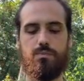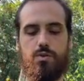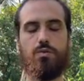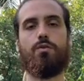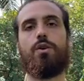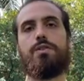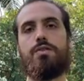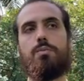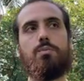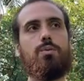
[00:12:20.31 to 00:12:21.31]
So for
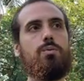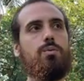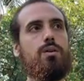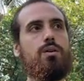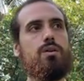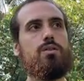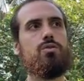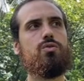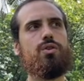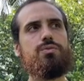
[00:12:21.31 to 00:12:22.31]
example,
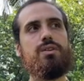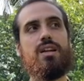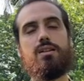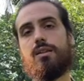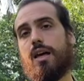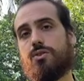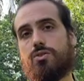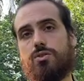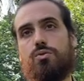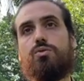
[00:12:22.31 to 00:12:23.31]
not to get
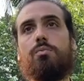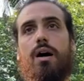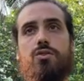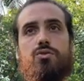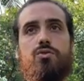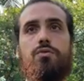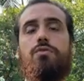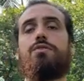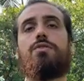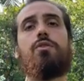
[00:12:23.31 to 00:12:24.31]
attached too much to
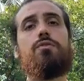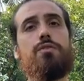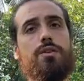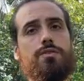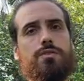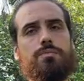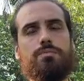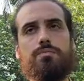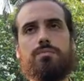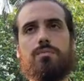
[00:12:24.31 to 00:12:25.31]
physical things,
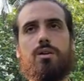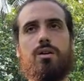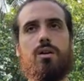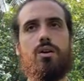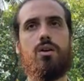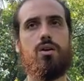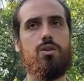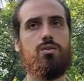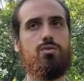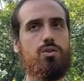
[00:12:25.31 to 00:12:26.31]

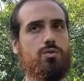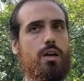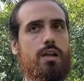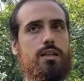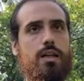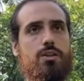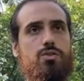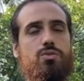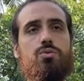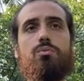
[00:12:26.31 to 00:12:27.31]
not to get
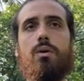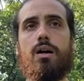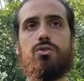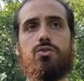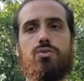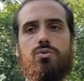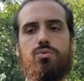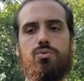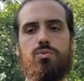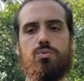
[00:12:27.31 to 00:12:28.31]
attached too much to
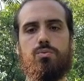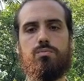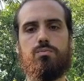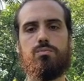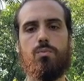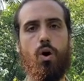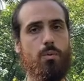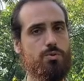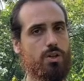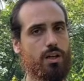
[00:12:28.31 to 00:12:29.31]

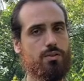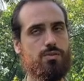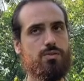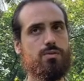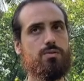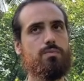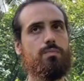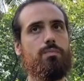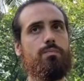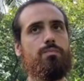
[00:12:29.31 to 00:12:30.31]
objects,
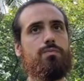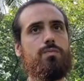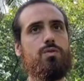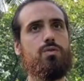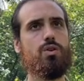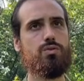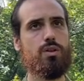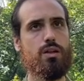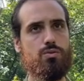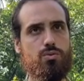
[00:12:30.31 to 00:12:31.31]
not to
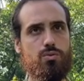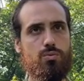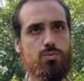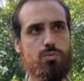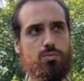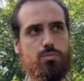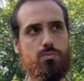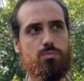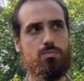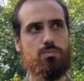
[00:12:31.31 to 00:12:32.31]
get too
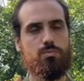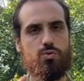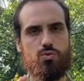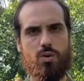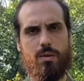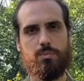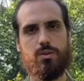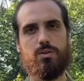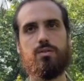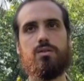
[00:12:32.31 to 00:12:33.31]
trapped
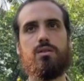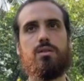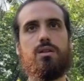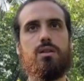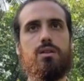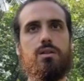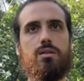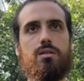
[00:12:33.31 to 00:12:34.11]
in